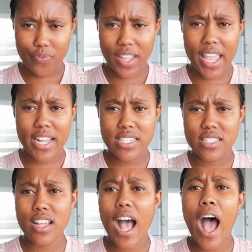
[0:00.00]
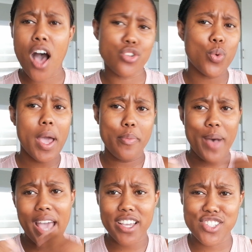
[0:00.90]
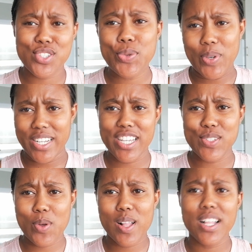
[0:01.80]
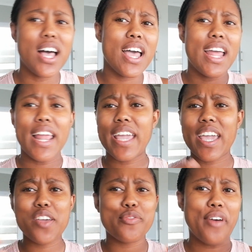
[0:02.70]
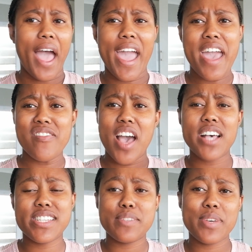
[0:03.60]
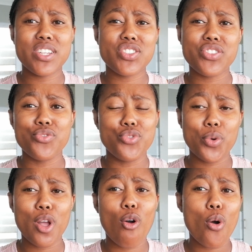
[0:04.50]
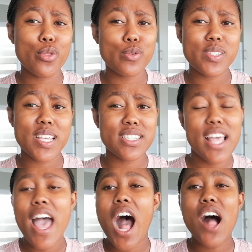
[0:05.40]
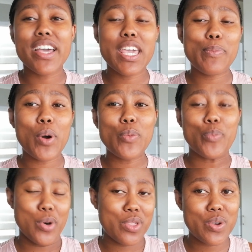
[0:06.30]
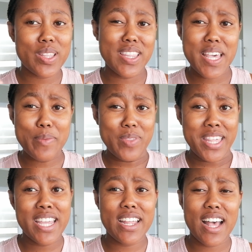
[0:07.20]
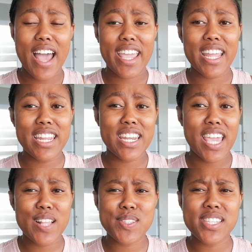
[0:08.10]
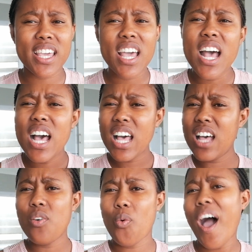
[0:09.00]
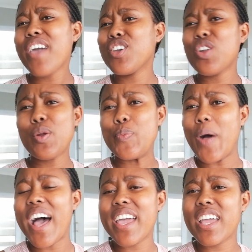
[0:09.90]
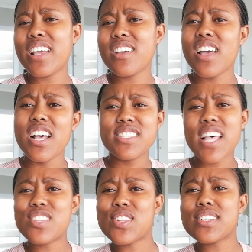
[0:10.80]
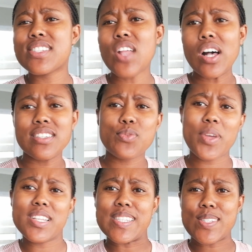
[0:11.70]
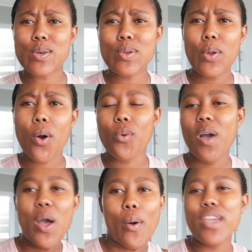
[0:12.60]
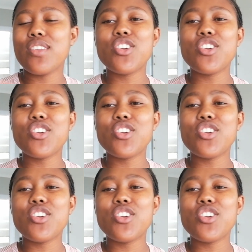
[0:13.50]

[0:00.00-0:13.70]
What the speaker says: and how do I buy into it as well. Like if I have an asset manager doing all those things, I'll keep on bothering them again and again to say, why are you not buying Sasol stocks when it's so low? Why,